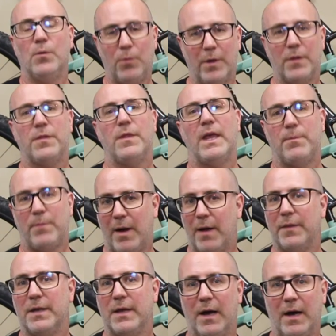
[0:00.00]
with a
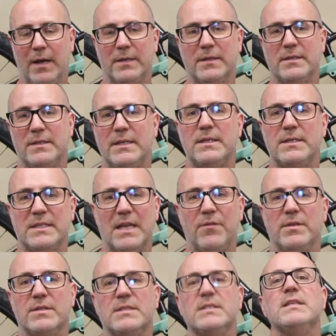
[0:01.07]
Polygon T
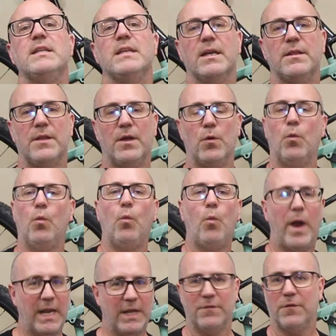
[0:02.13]
seven sitting in there
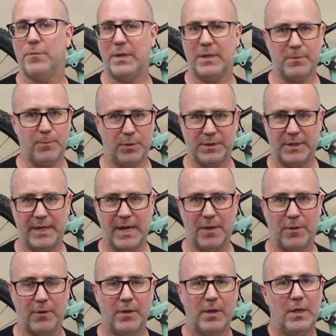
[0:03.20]
waiting for me to put
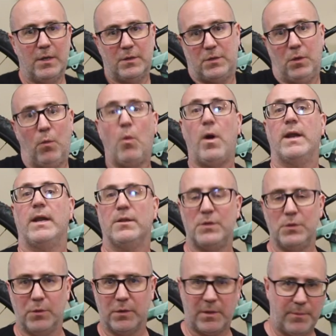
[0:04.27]
together. So why not
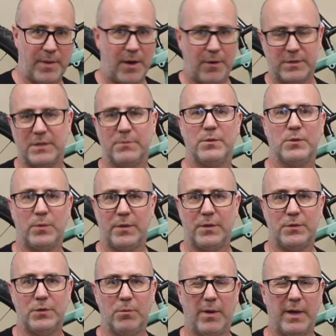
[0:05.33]
do a comparison between the
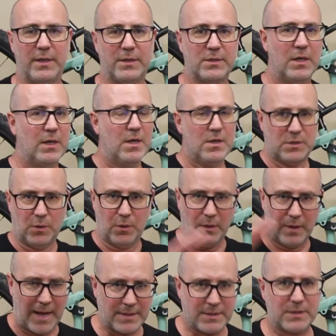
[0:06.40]
two bikes? So
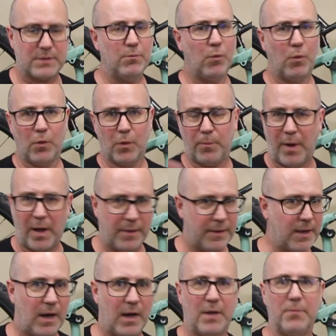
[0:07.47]
lots more
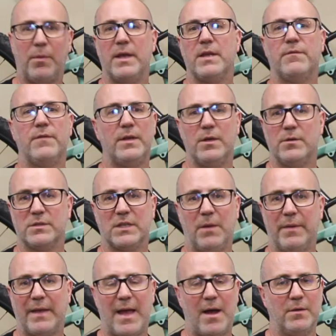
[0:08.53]
Polygon bike videos
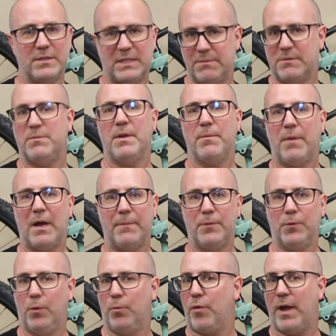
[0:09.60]
coming out. Seems to be a
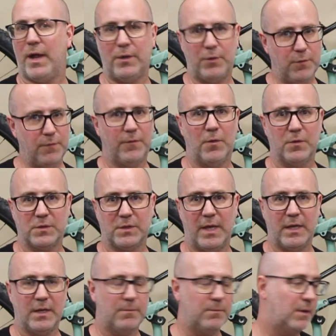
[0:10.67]
popular brand. You folks
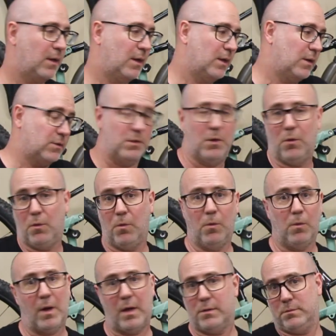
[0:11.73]
like them.
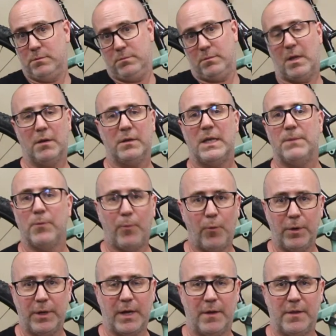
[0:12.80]
So I'll, I'll keep
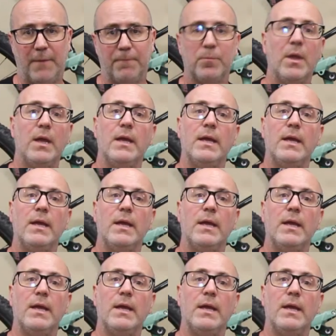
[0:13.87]
reporting on them.